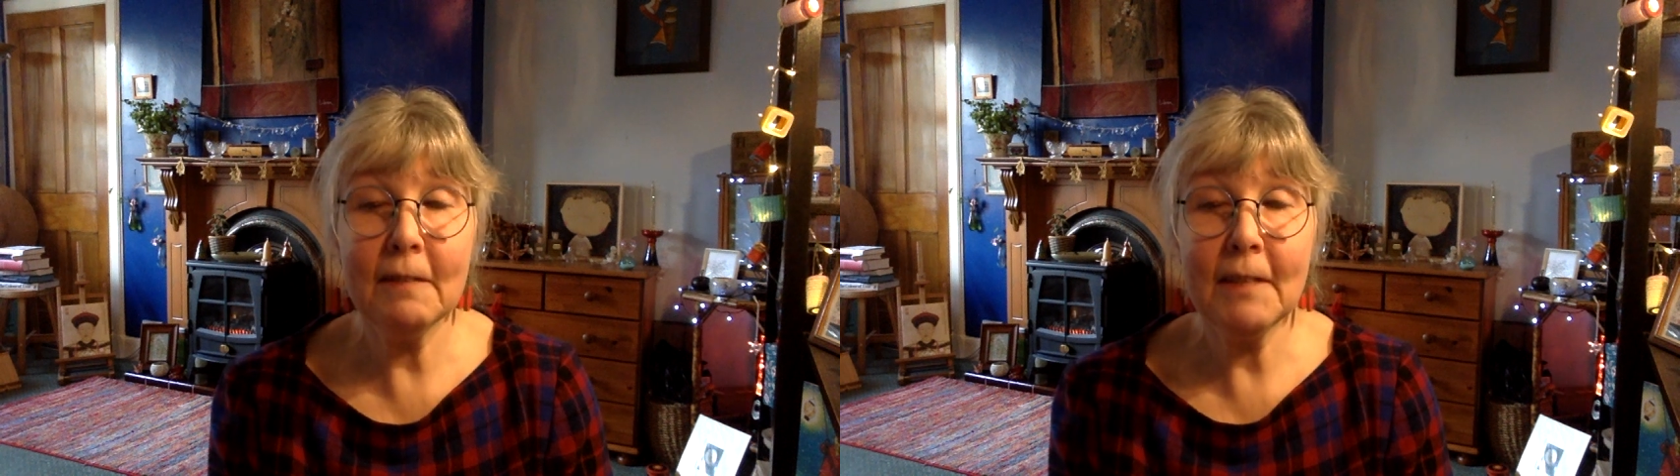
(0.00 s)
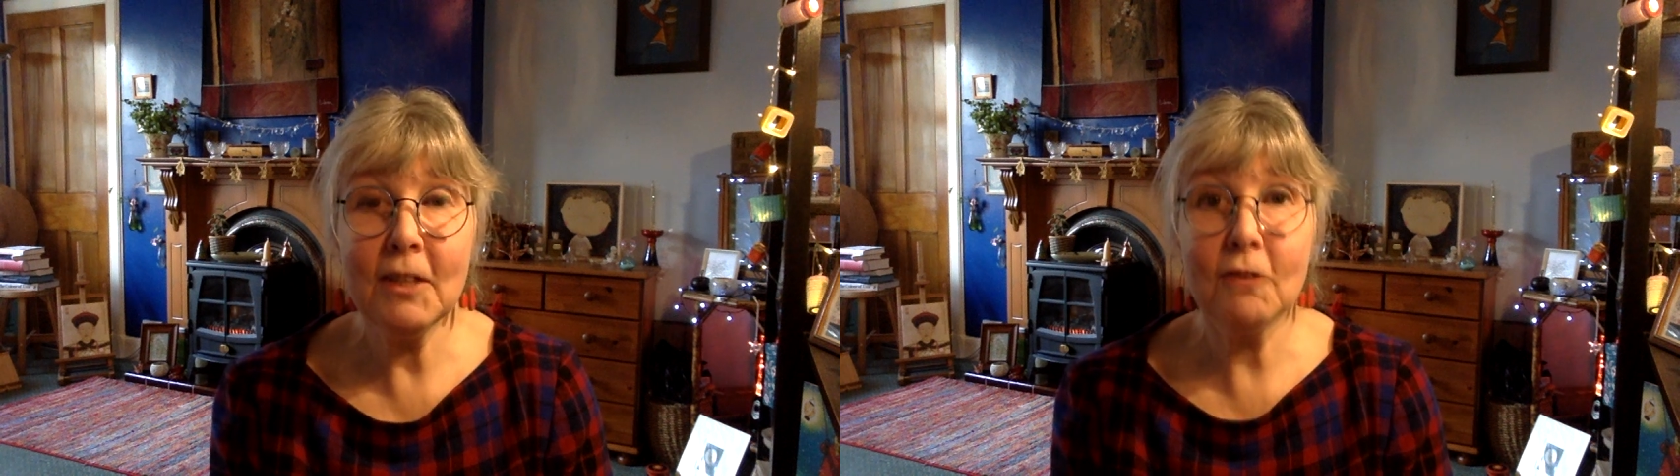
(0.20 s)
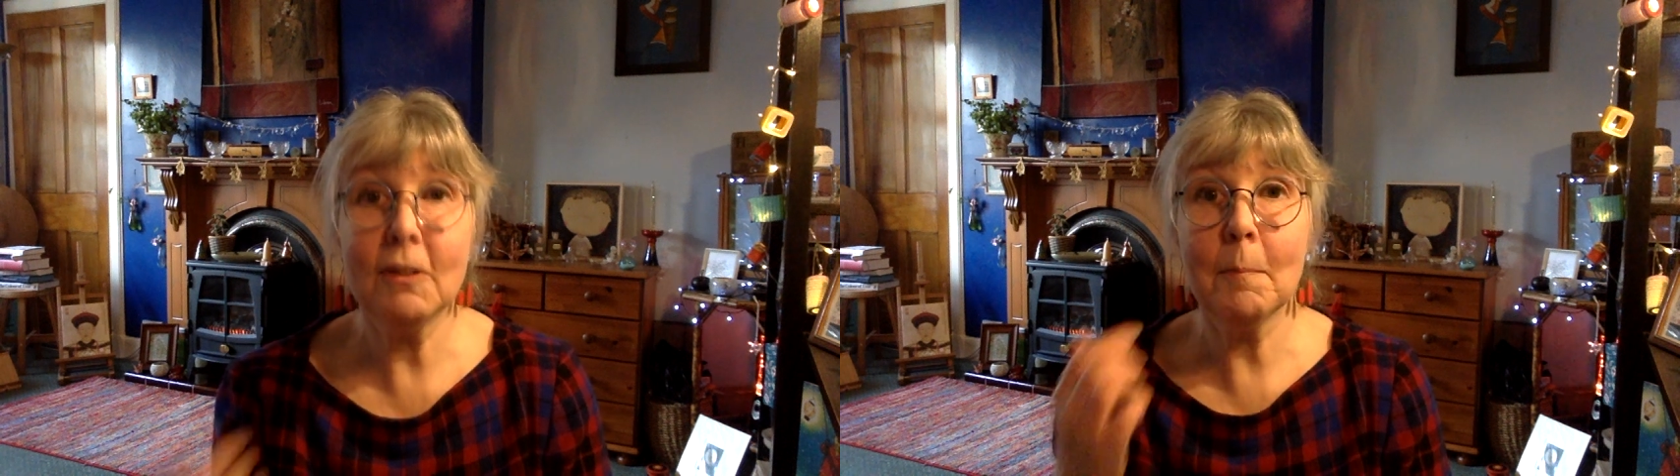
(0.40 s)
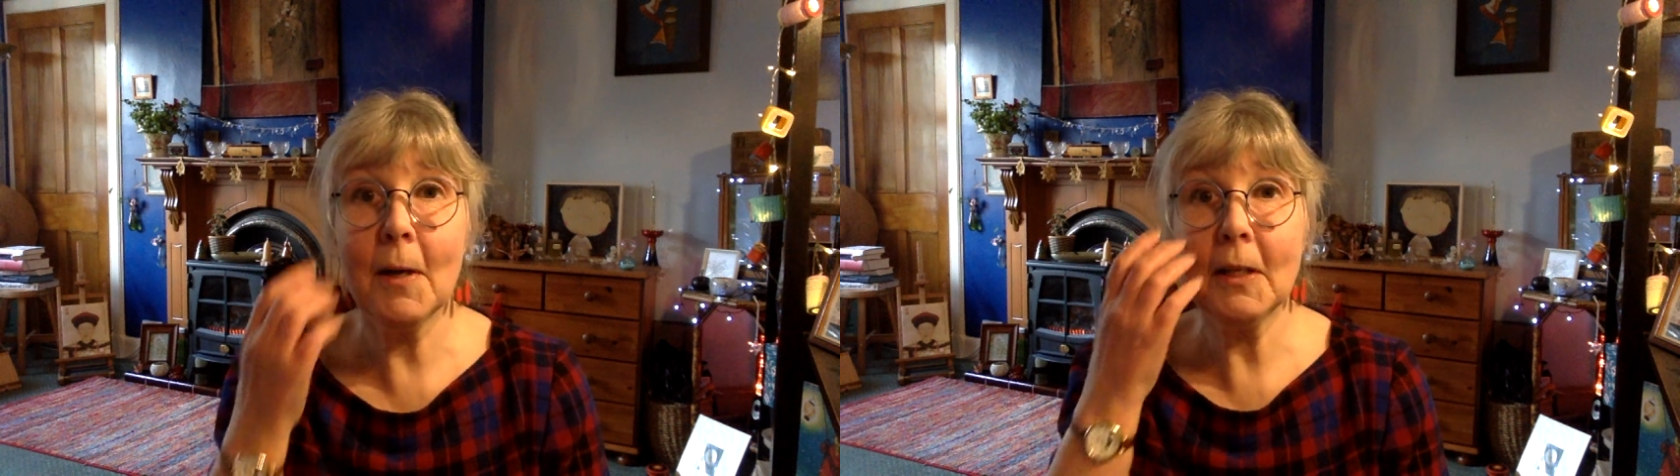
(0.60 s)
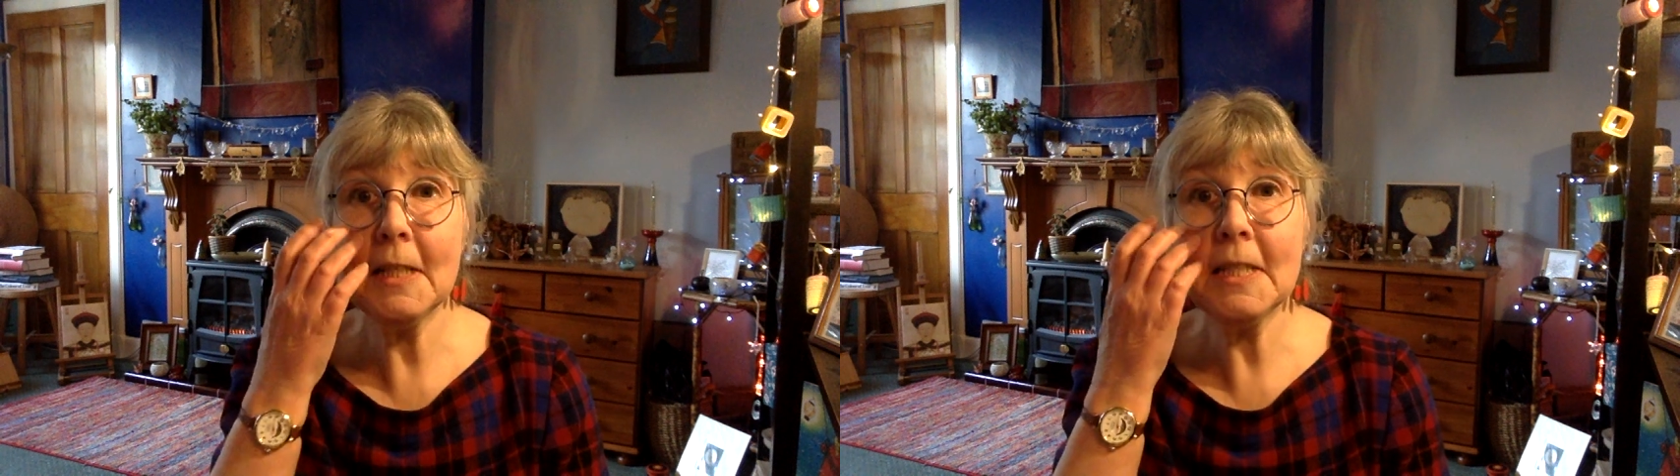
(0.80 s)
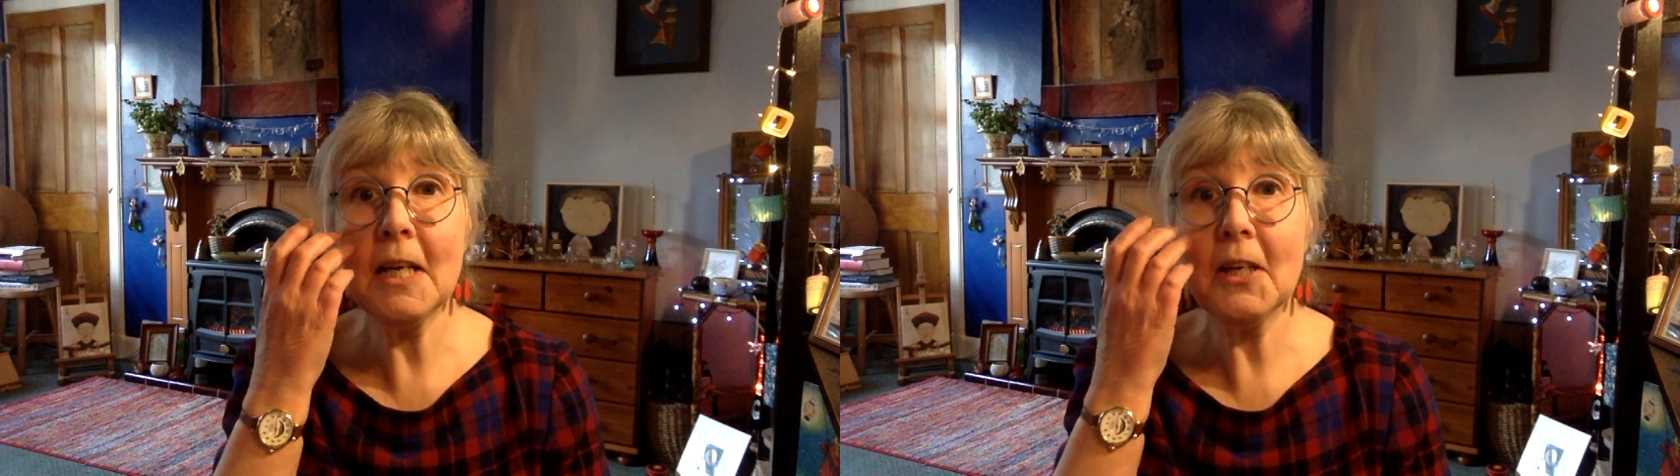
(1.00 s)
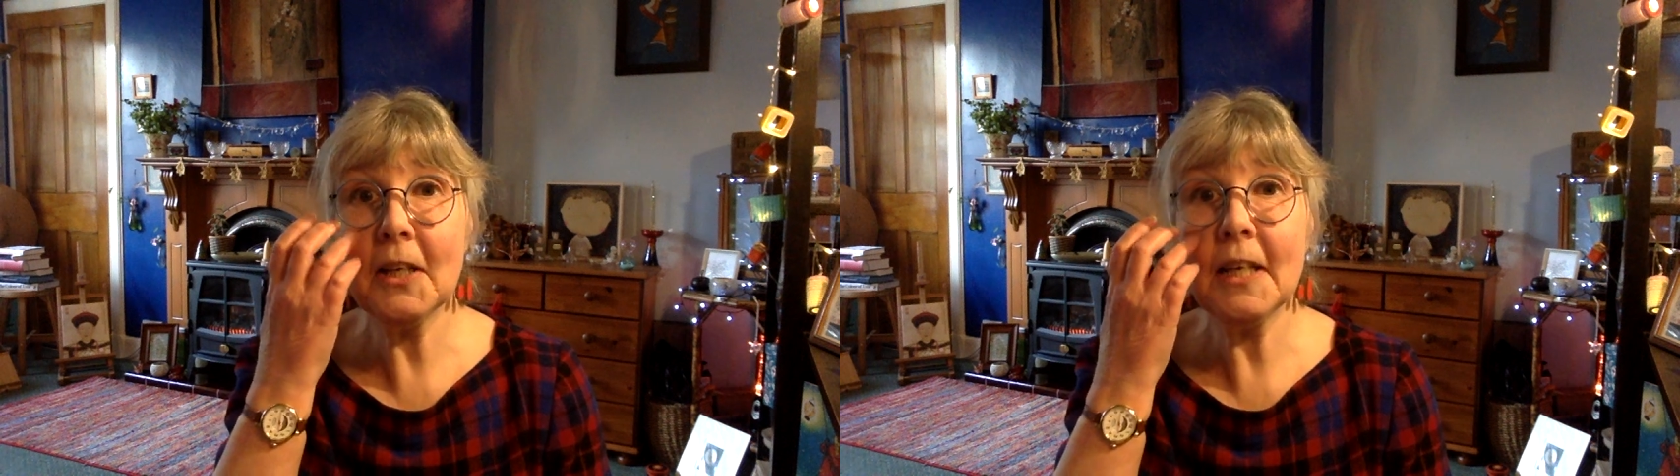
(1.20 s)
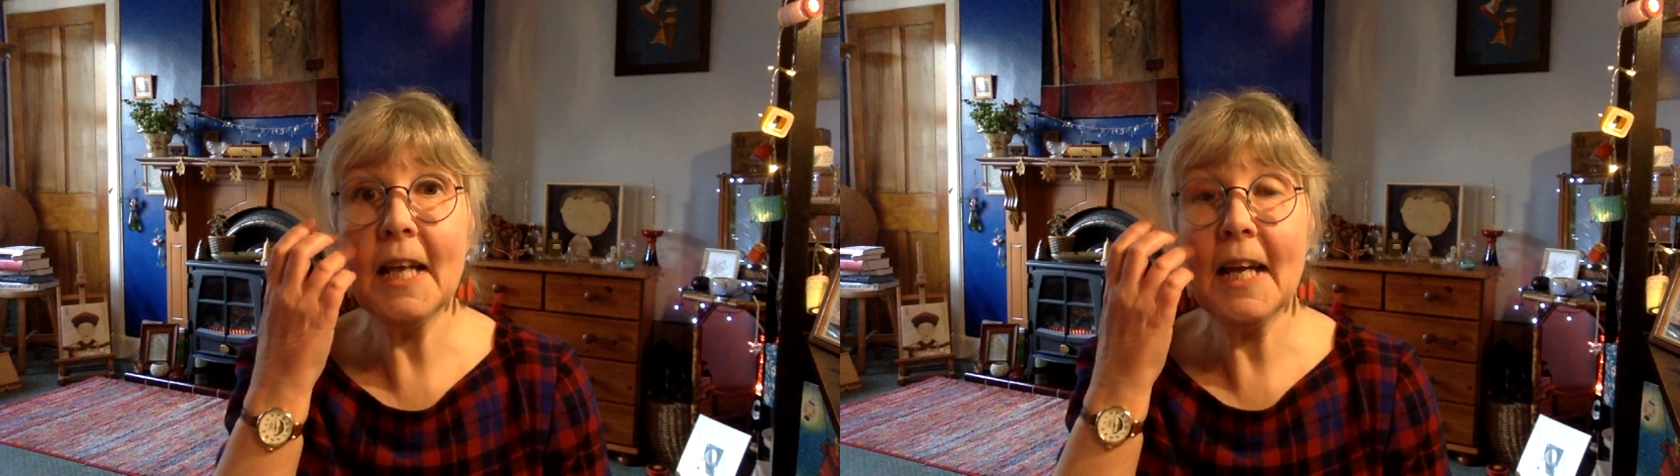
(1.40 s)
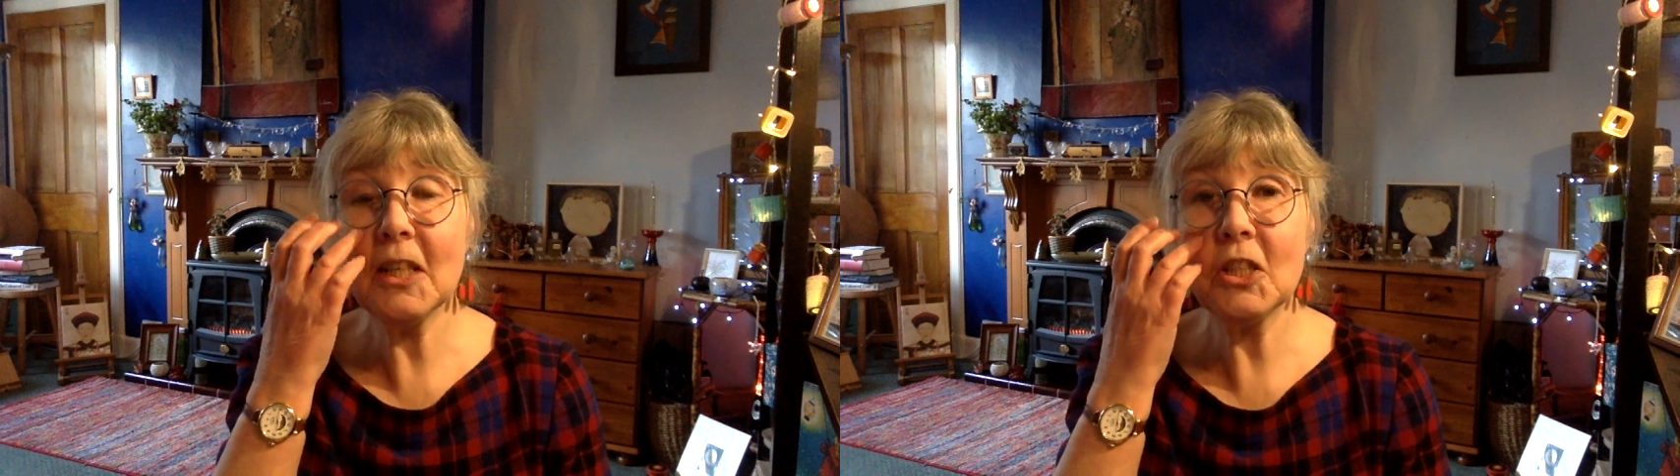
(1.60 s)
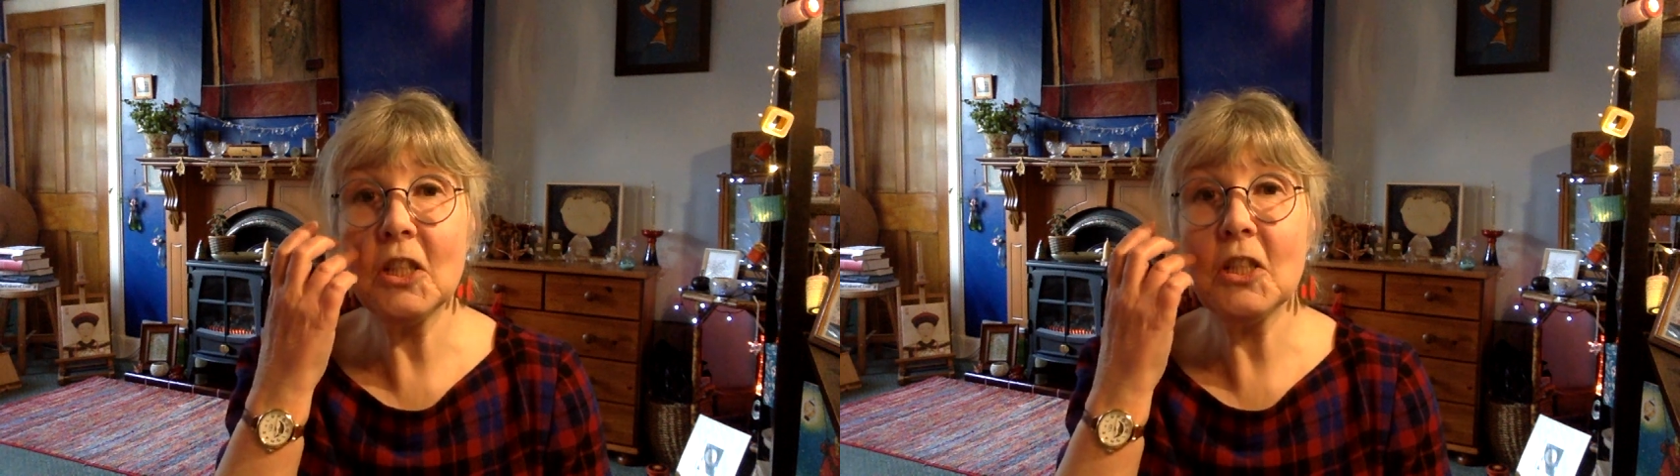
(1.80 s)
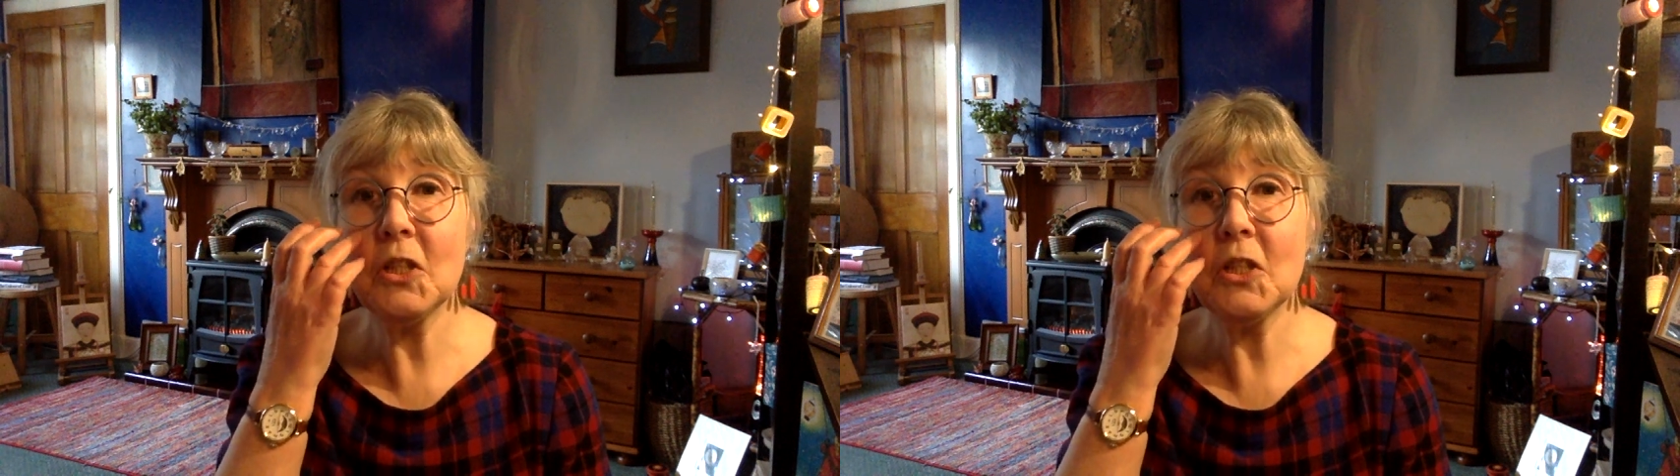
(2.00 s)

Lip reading: eventually apparently dying in action.